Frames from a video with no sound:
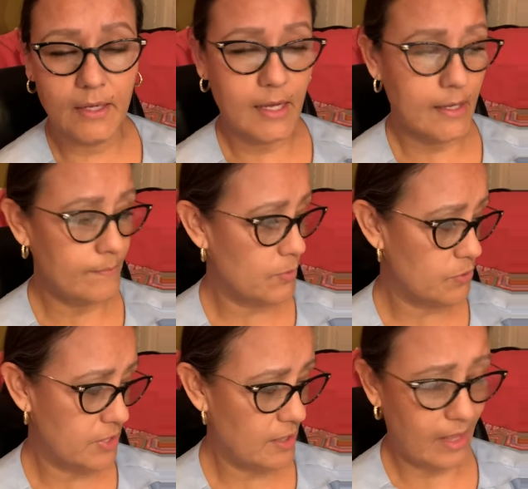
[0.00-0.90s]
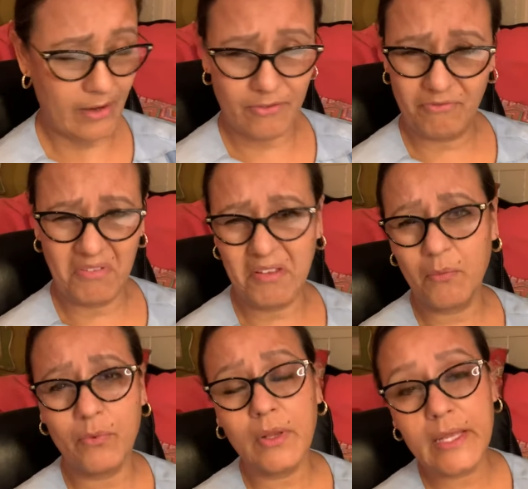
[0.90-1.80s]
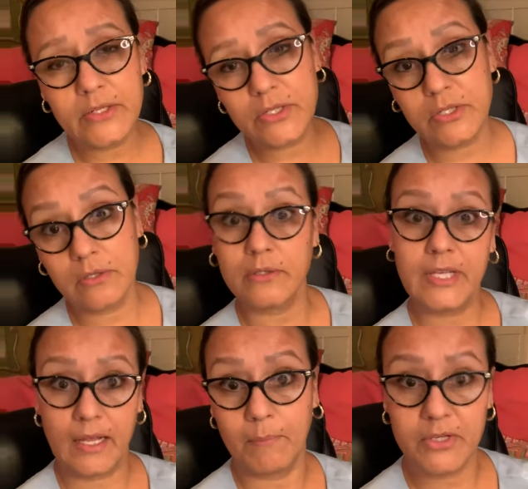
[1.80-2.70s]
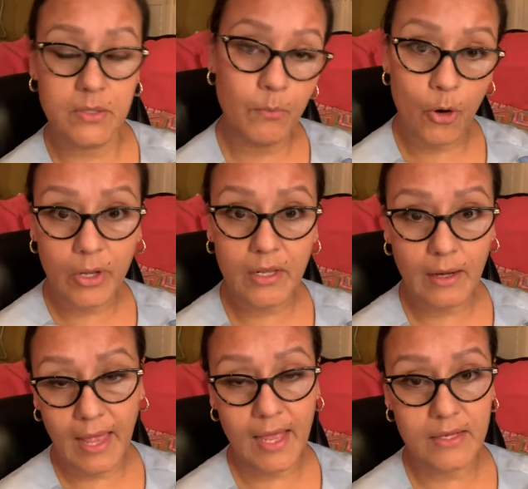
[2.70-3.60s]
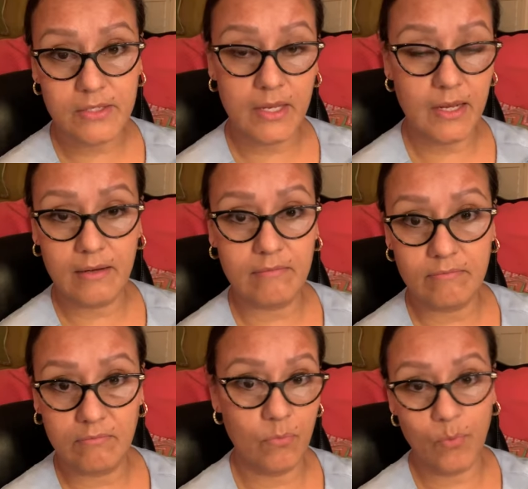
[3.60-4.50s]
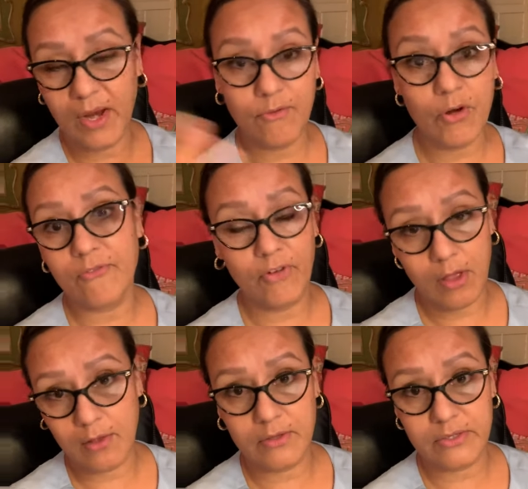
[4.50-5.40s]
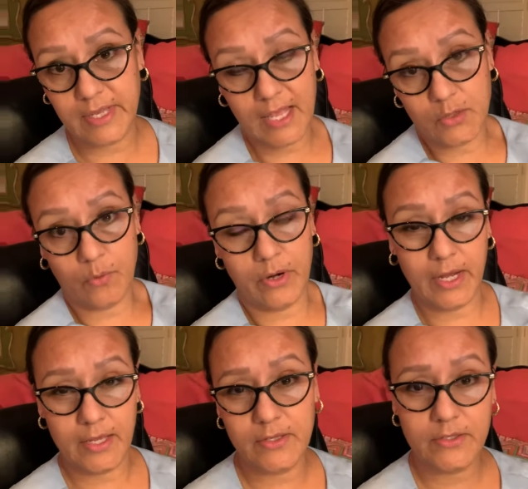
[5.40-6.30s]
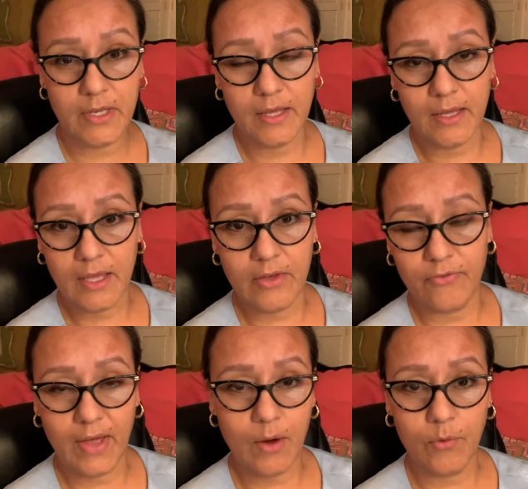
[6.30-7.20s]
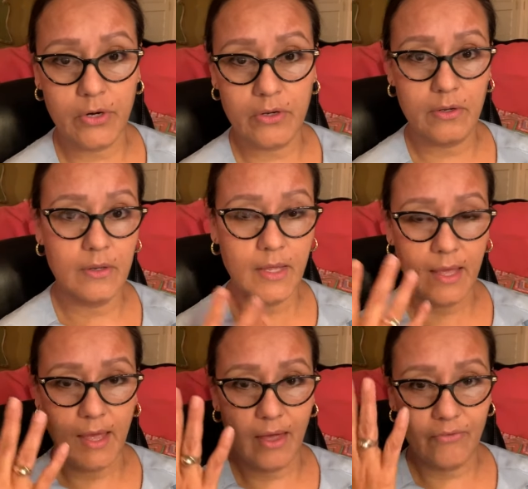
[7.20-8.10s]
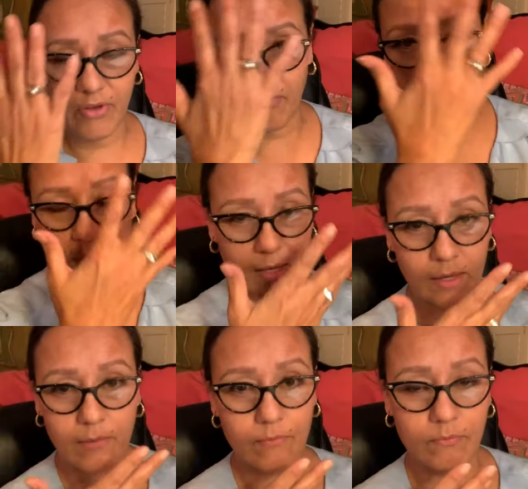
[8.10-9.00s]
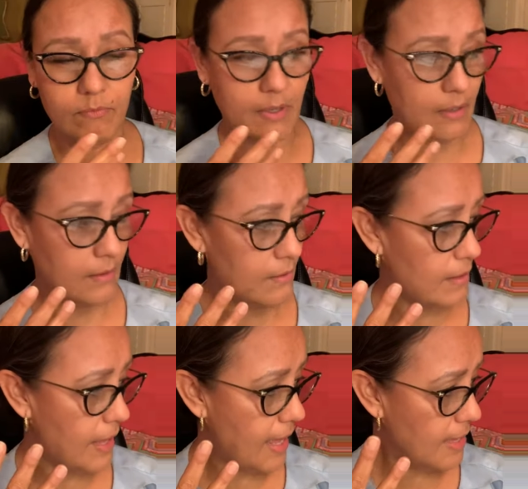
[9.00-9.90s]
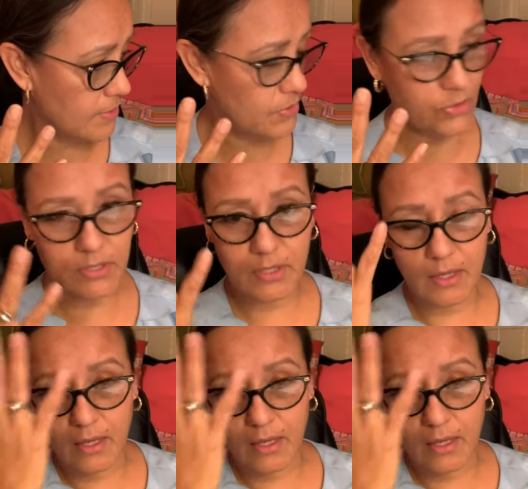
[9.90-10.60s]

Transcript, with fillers: Um, you'll see a lot of, it really just looks like a bunch of broken glass and wherever it falls, that's where it is. If I were to have a, a a glass